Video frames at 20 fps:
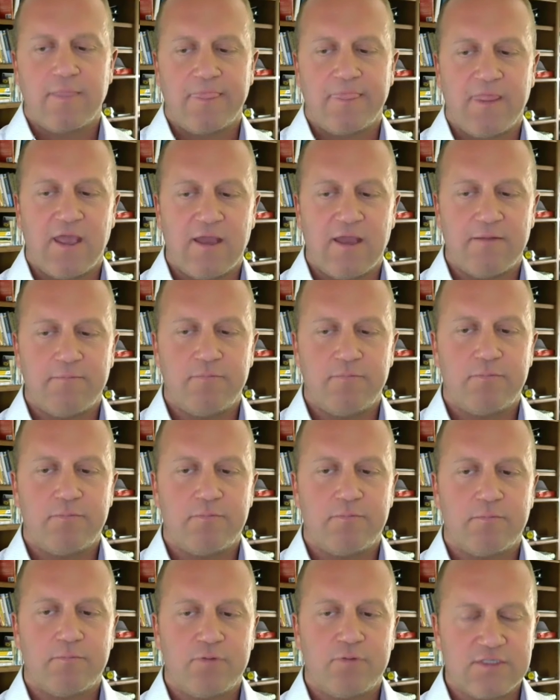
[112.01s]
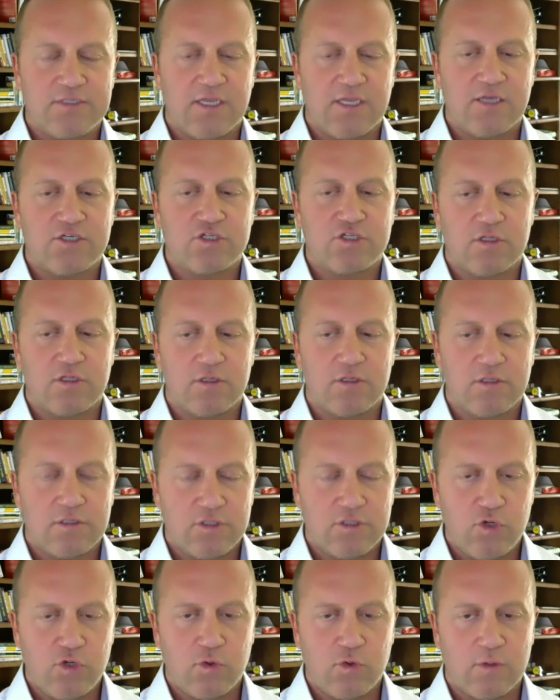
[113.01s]
that potential
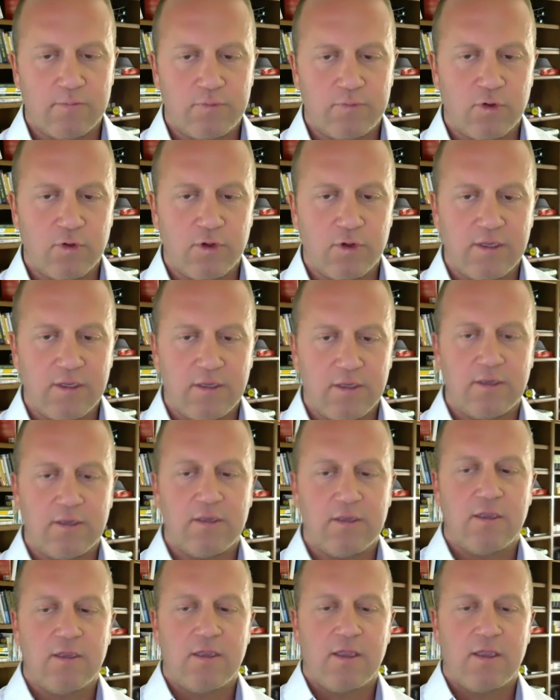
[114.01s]
new employee